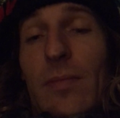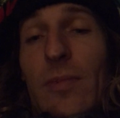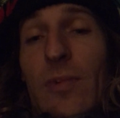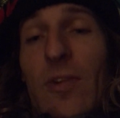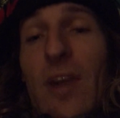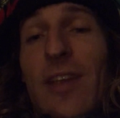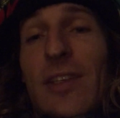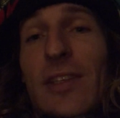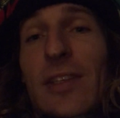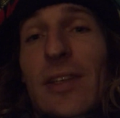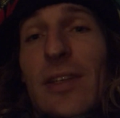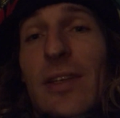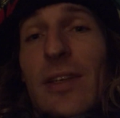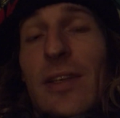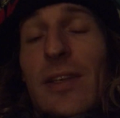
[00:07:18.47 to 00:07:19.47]
Christ,
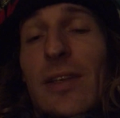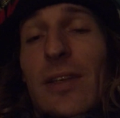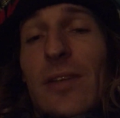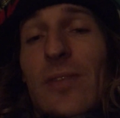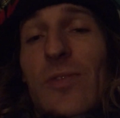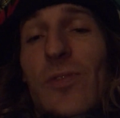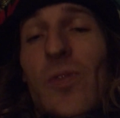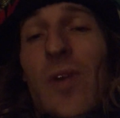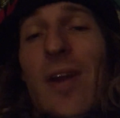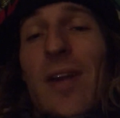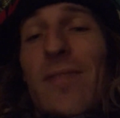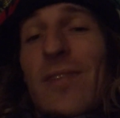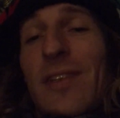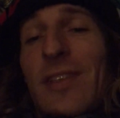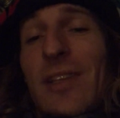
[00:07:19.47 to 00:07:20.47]
you are
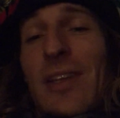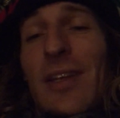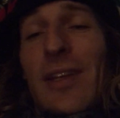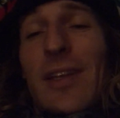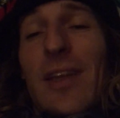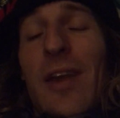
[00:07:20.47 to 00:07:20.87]
everything,